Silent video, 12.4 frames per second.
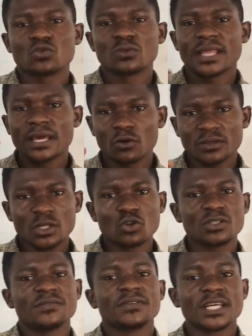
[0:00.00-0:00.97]
to turn on the
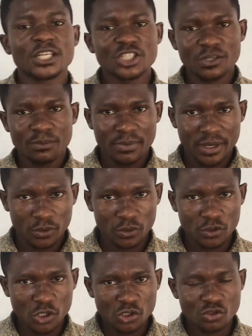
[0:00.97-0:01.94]
notification bell
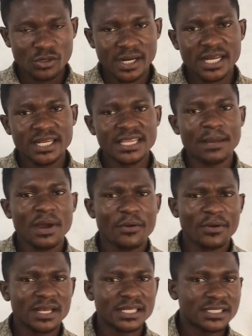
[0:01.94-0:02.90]
so that anytime I
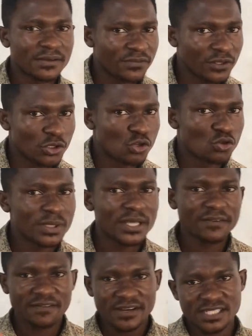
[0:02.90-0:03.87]
release a video, you'll be
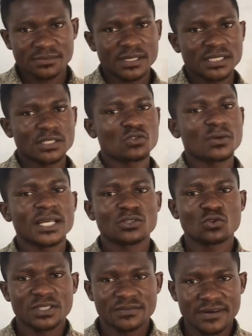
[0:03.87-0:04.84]
the first person to get
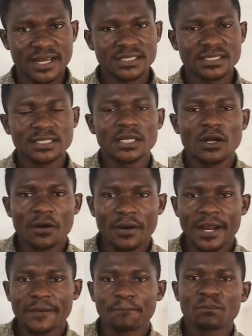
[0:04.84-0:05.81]
notified.
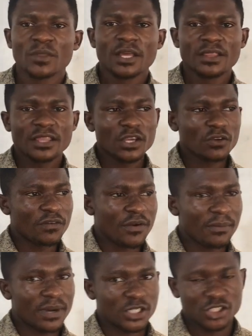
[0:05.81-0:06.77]
Alright, thank you
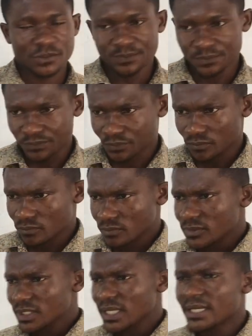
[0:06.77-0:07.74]
very much.
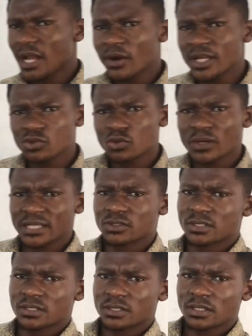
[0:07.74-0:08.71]
Now let's look at
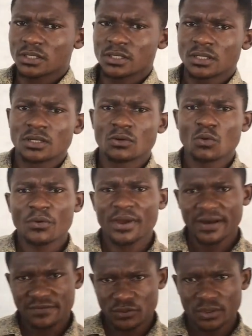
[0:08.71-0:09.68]
what we
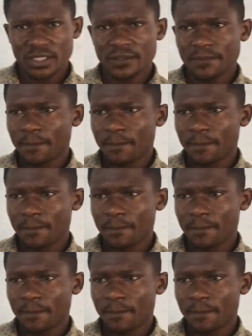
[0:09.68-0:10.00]
have today.